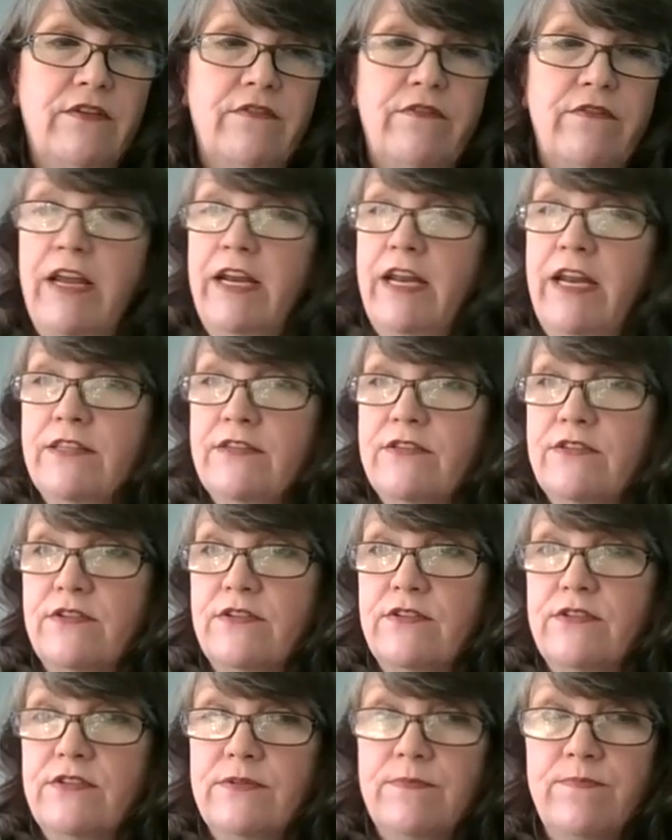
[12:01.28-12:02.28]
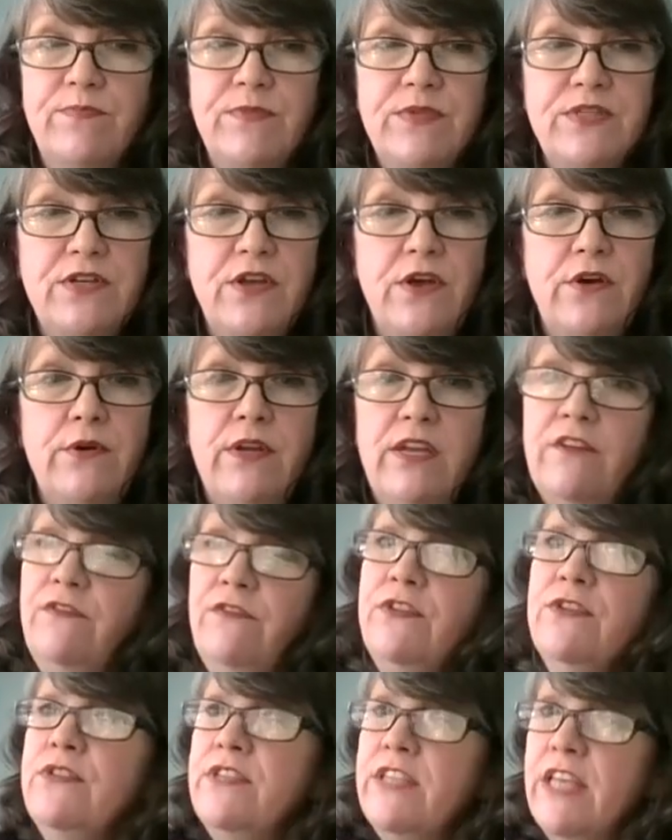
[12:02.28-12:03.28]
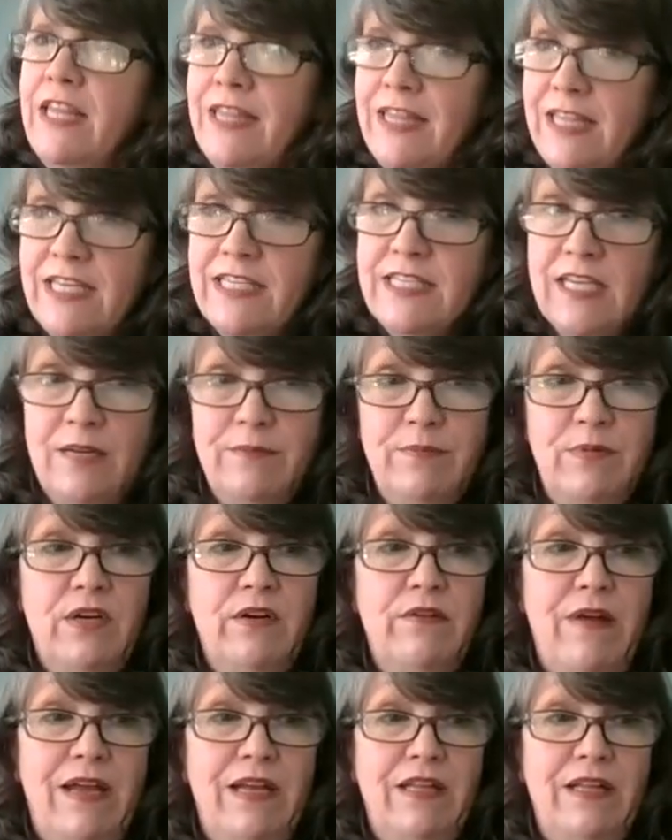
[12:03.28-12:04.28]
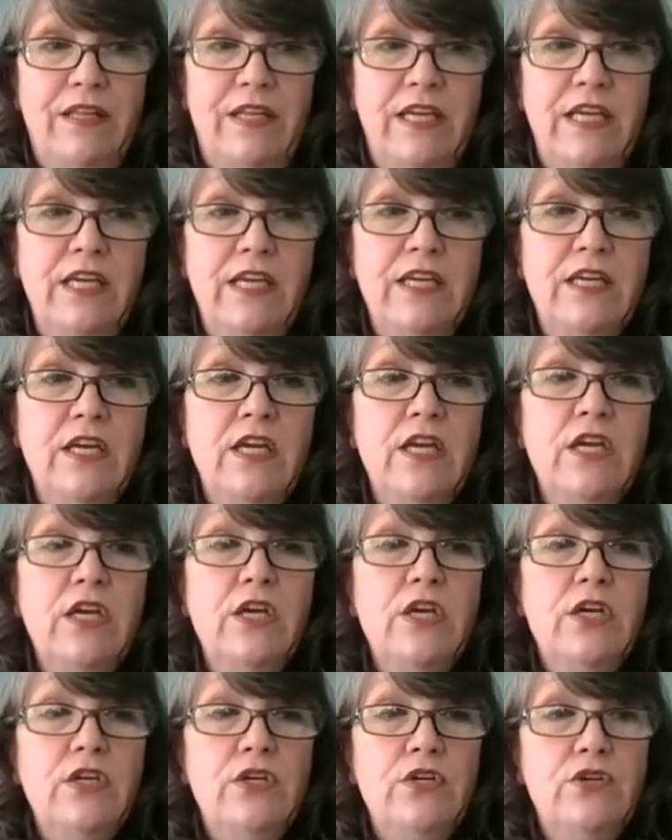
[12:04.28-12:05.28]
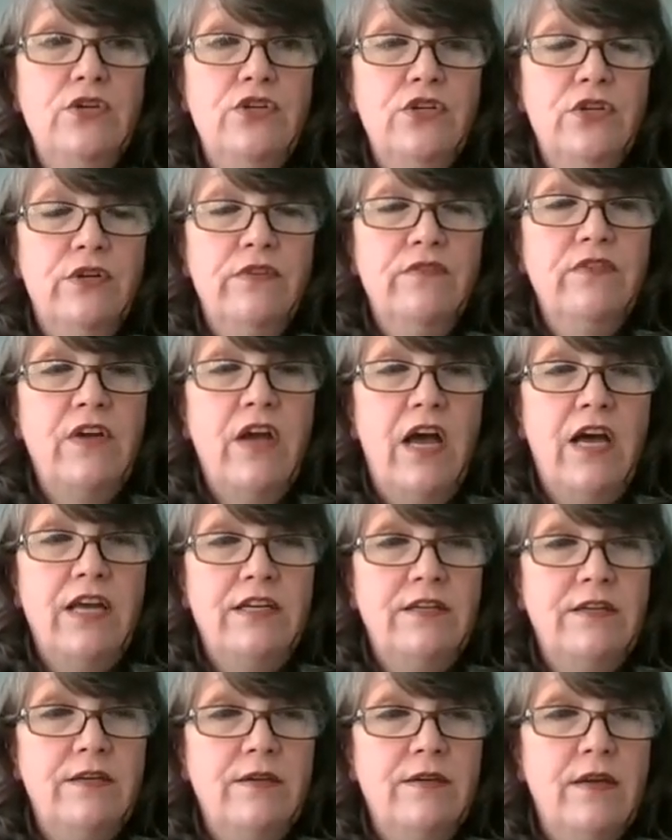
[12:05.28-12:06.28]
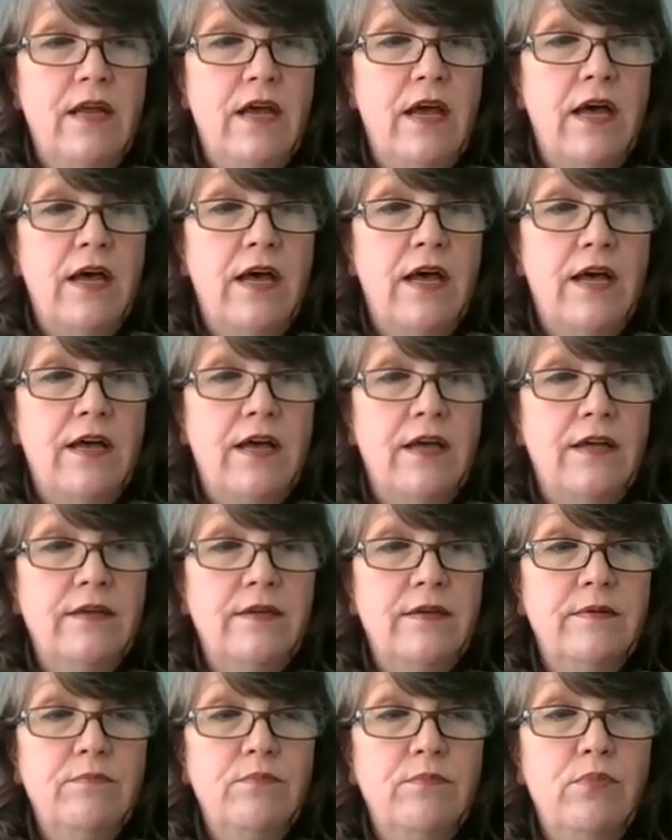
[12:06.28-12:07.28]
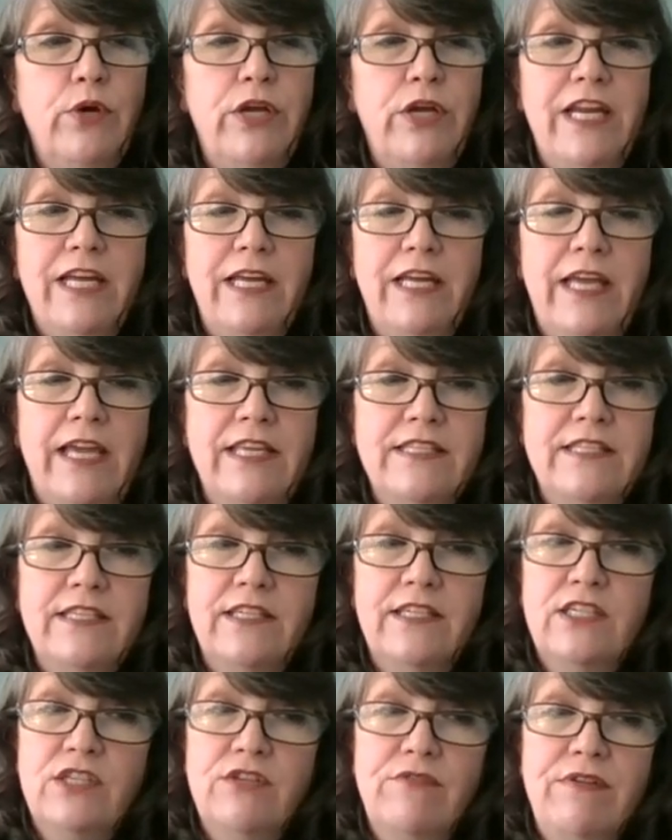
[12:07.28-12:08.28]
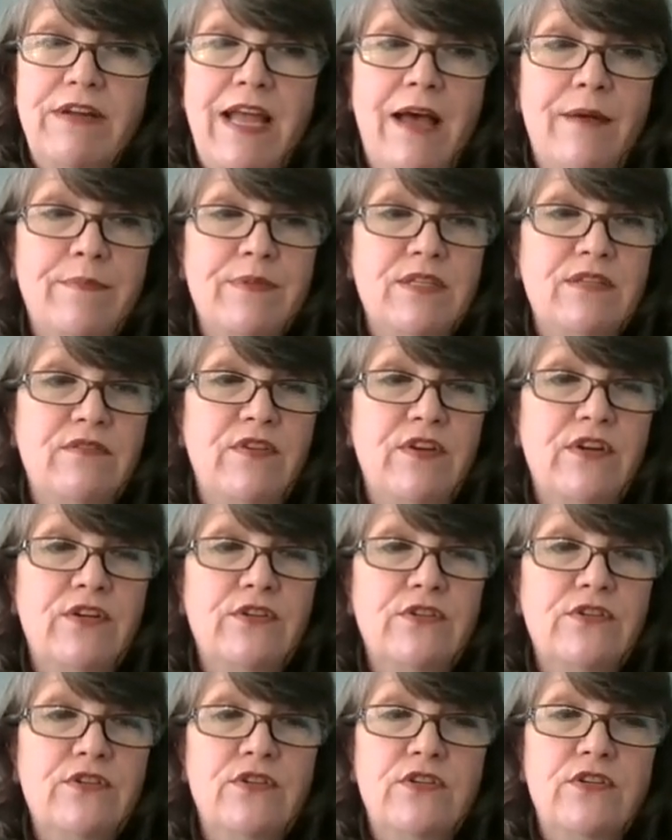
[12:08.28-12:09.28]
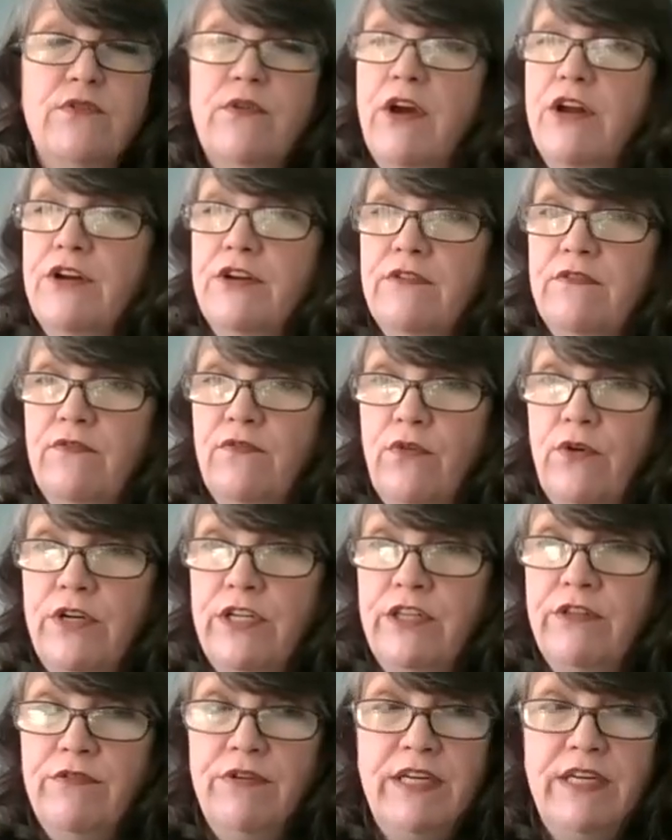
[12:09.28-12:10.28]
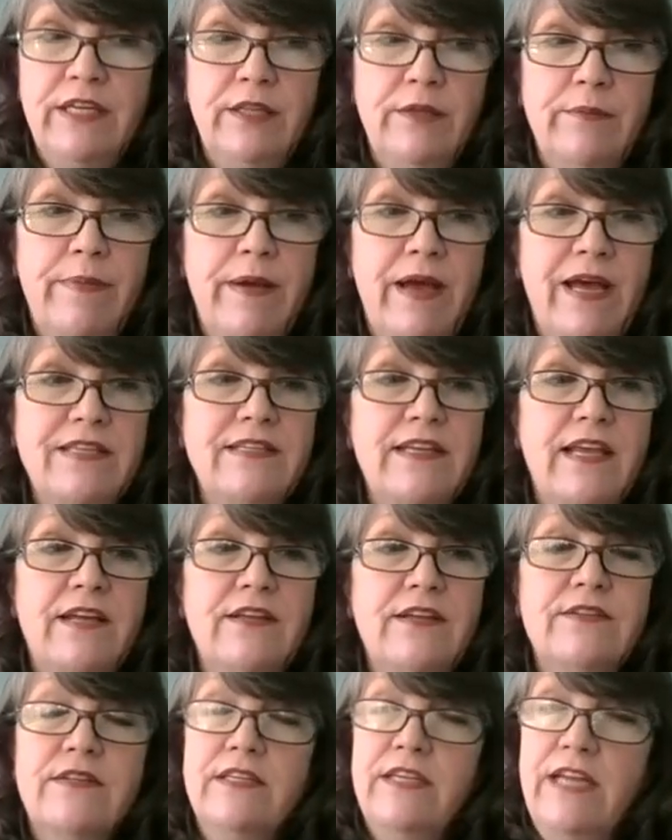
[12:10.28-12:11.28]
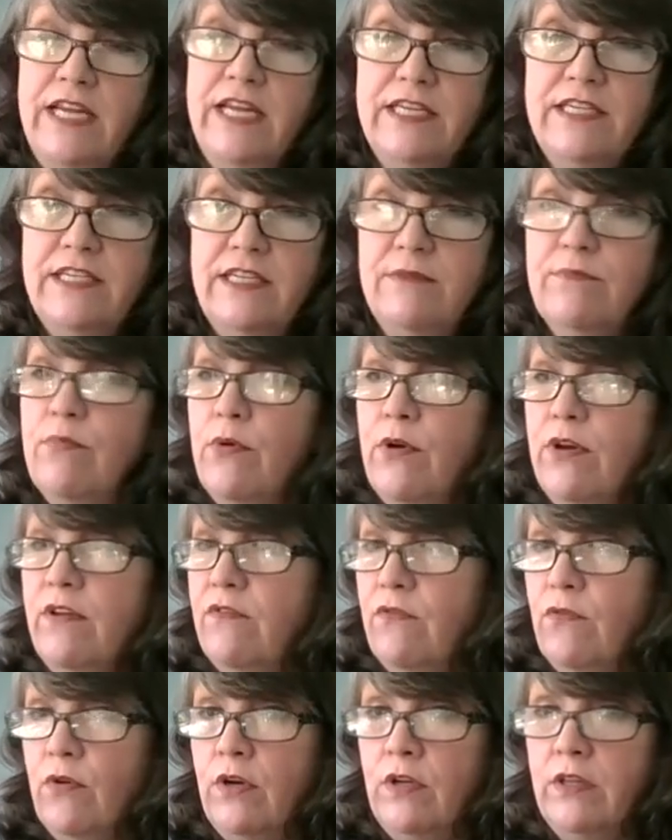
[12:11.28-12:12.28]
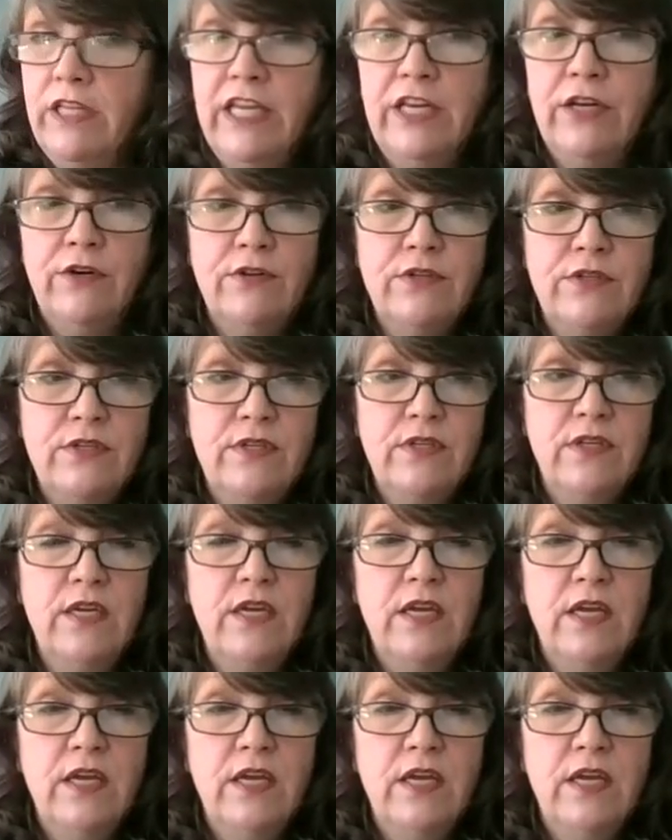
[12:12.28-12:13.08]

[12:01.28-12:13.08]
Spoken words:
the right answers. So if you set these up correctly, you should have gotten 0.863 atmospheres, 243 kilopascals, and 18.4 liters.